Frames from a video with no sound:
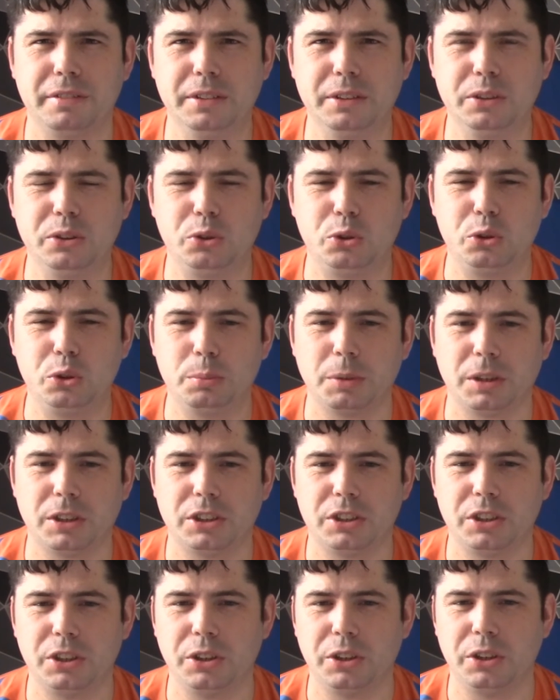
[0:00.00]
too much
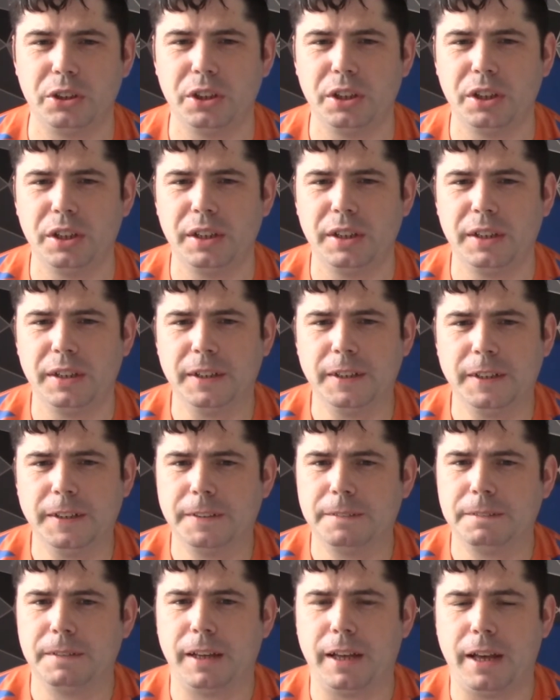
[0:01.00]
to do.
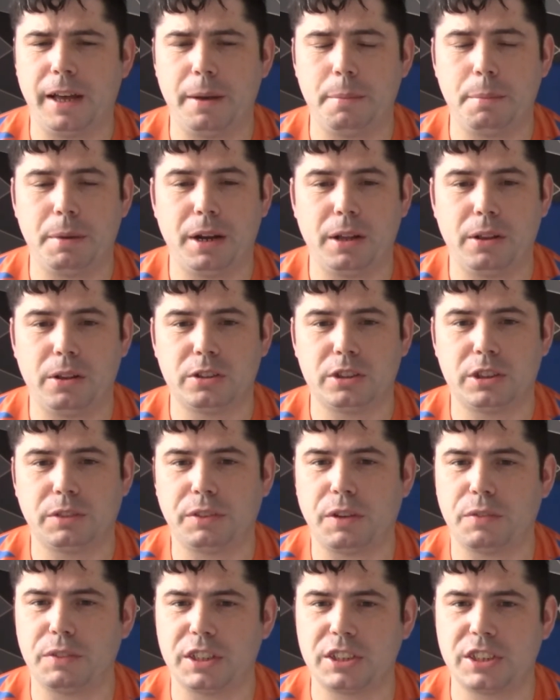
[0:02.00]
Morelos, I've
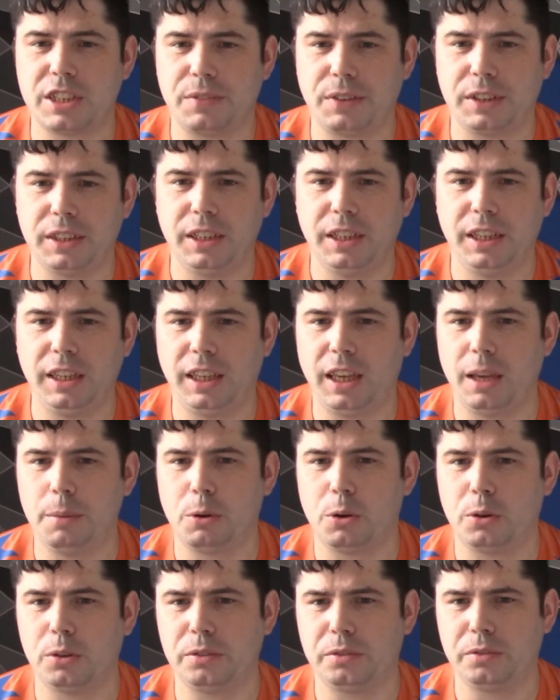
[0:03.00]
given a 7. He came
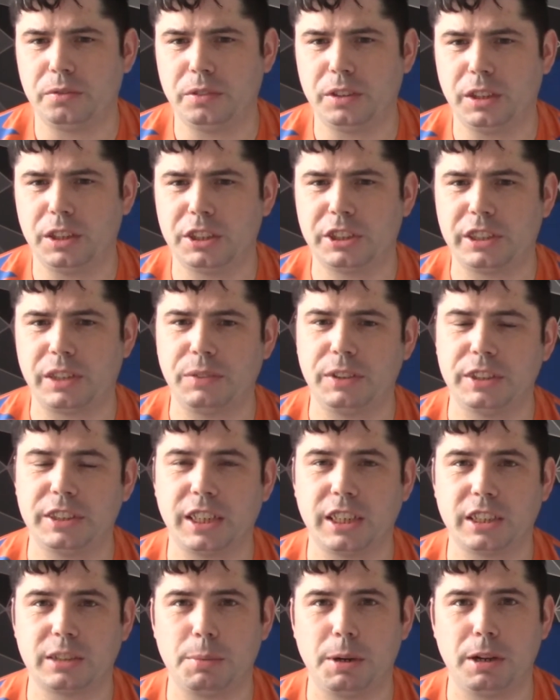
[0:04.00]
on in the
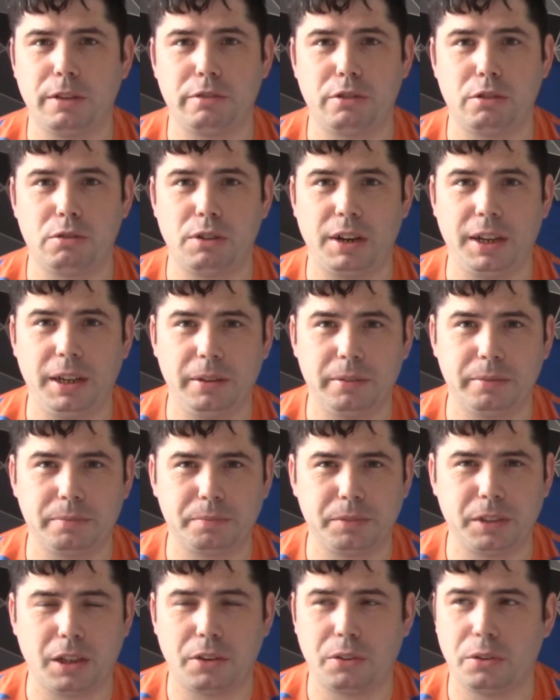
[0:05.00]
76th minute for Wright.
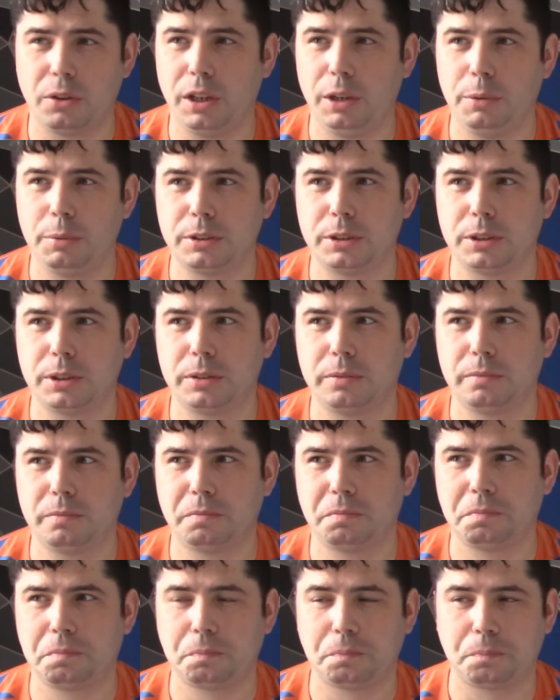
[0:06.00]
I thought he was
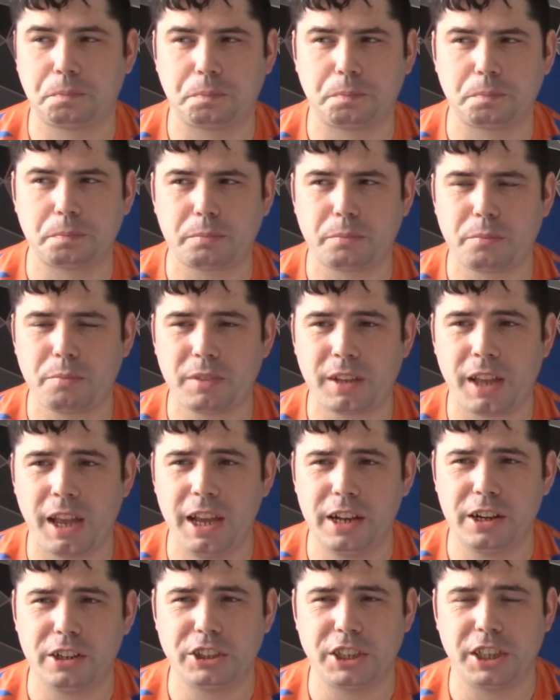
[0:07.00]

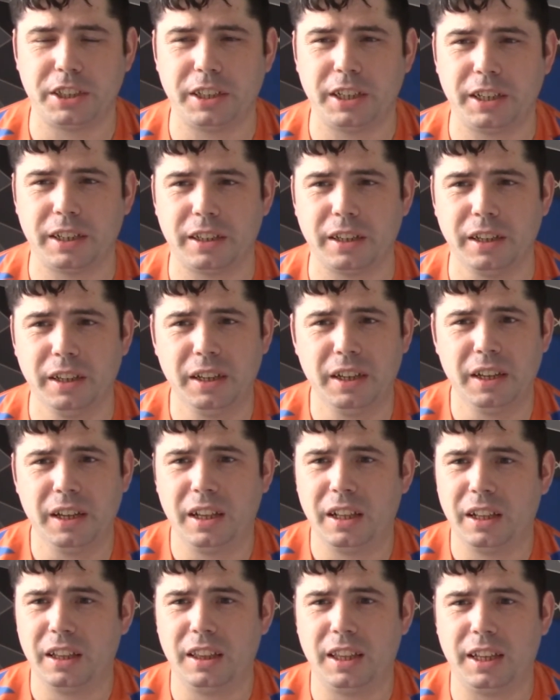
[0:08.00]
energetic,
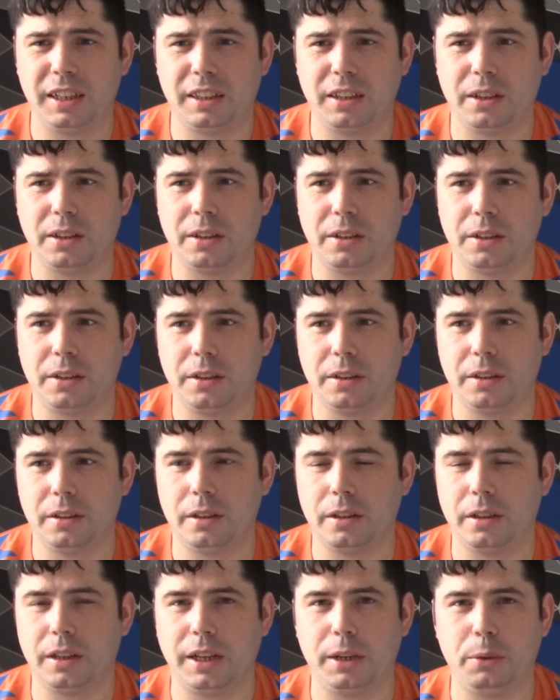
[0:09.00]
led the
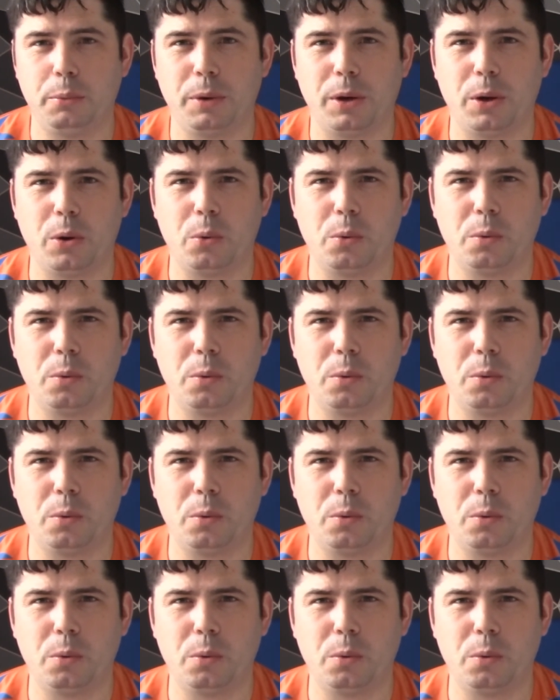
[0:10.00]
line well.